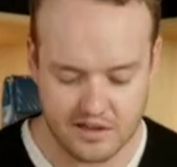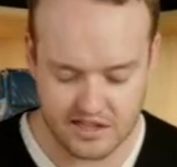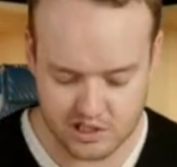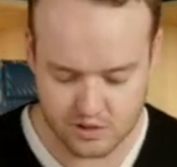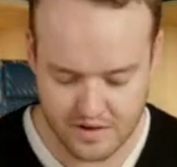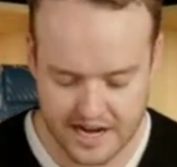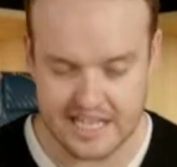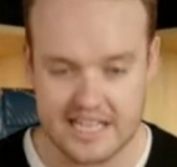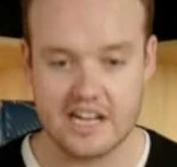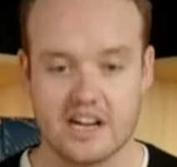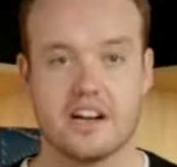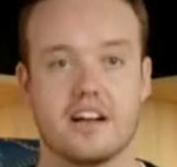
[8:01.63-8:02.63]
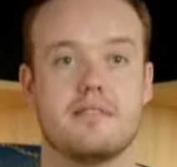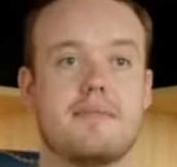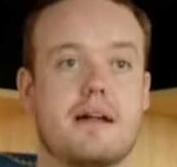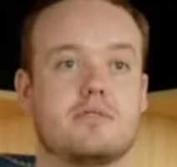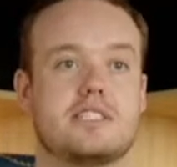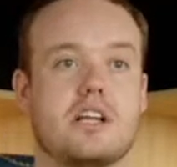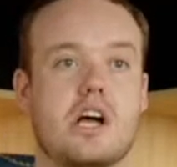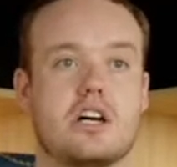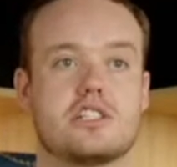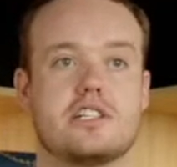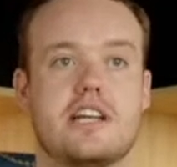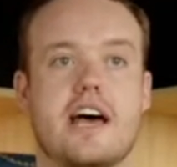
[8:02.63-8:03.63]
Put this right here.
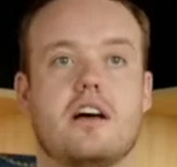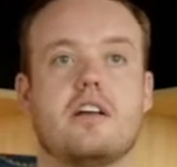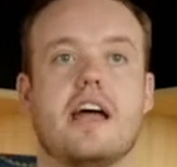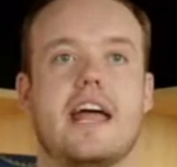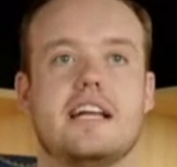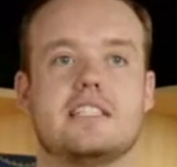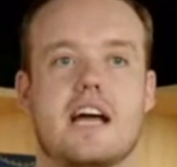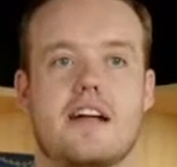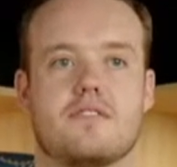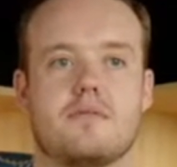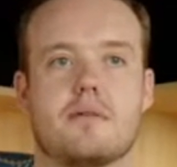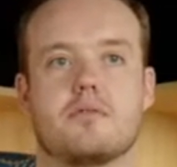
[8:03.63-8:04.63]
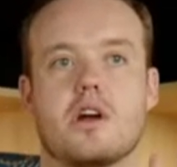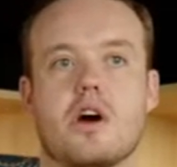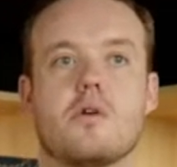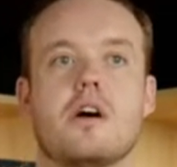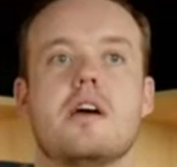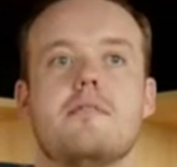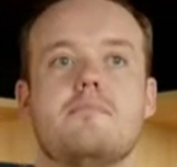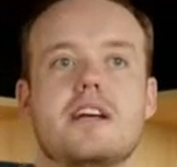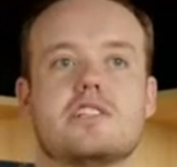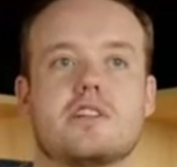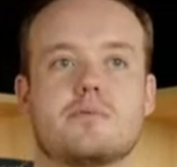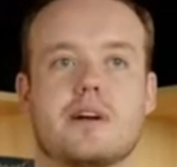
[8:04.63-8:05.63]
Mademoiselle Chanel, hang tight for me. I'm gonna go
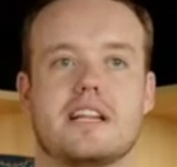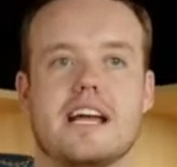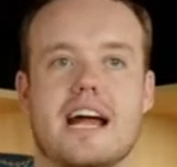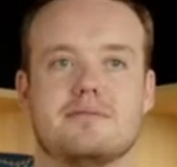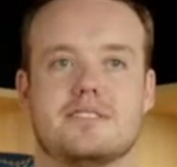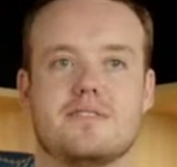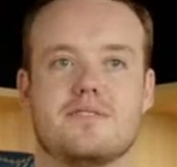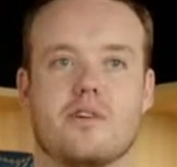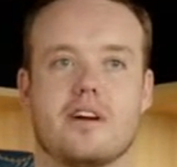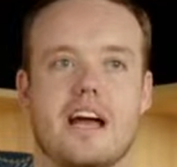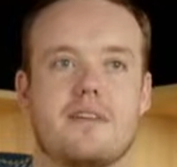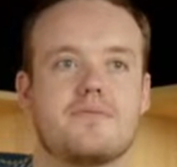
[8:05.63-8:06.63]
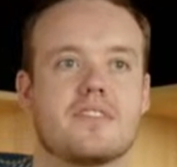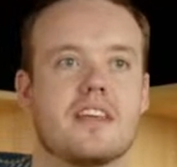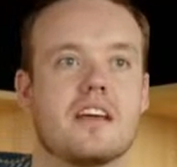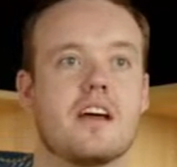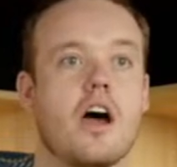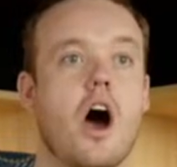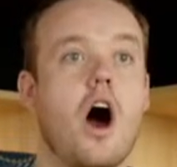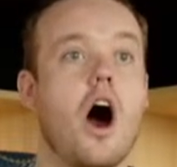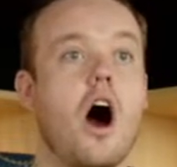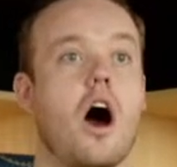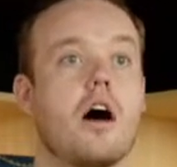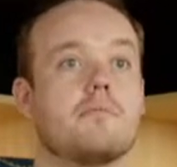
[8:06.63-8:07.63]
make sure they're bringing the items in for you.
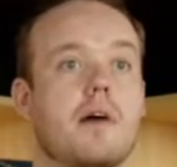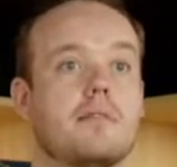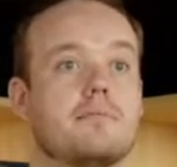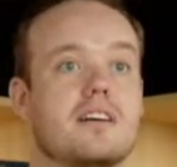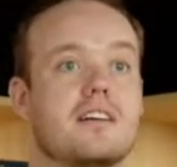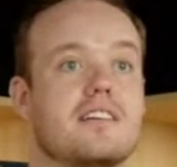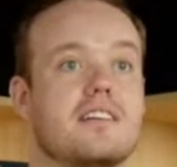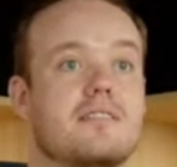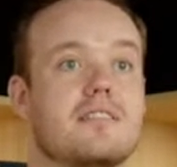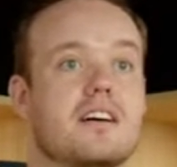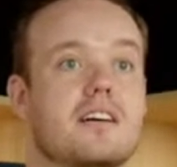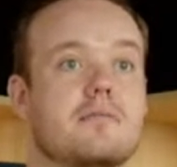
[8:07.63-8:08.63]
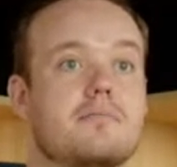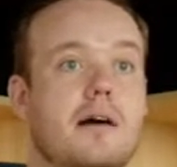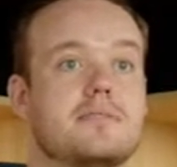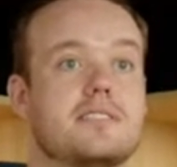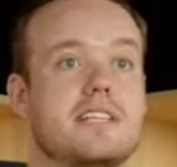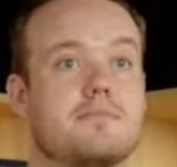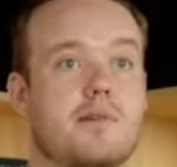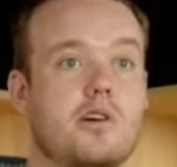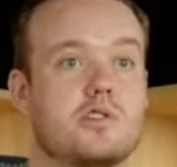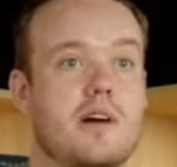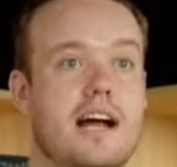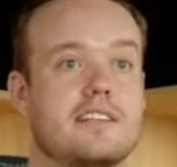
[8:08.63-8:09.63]
Pump Pumps and
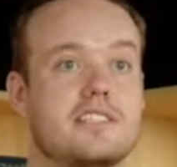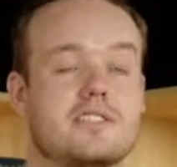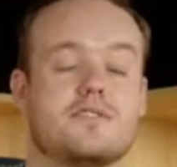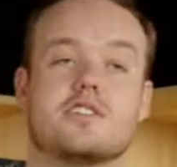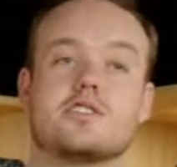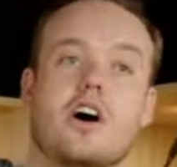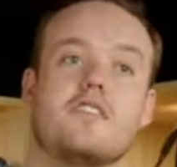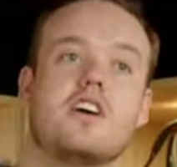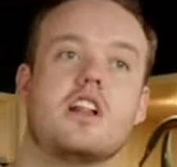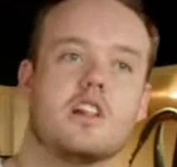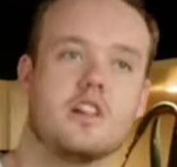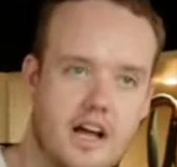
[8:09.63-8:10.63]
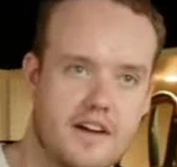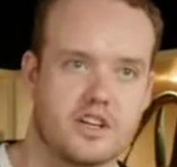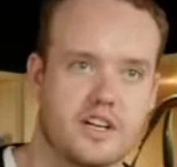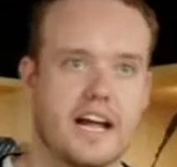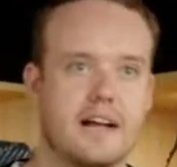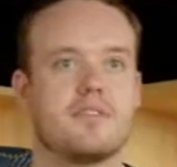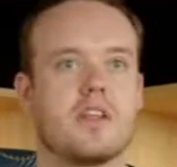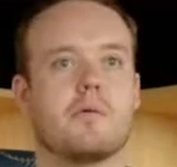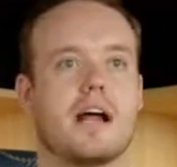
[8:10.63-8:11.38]
protractors, first off, love your name.